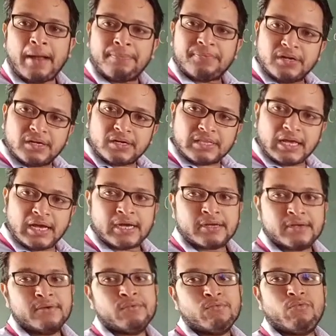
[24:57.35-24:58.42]
After
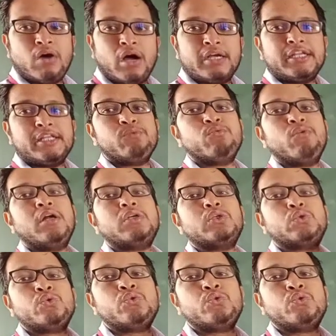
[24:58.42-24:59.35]
that, what you want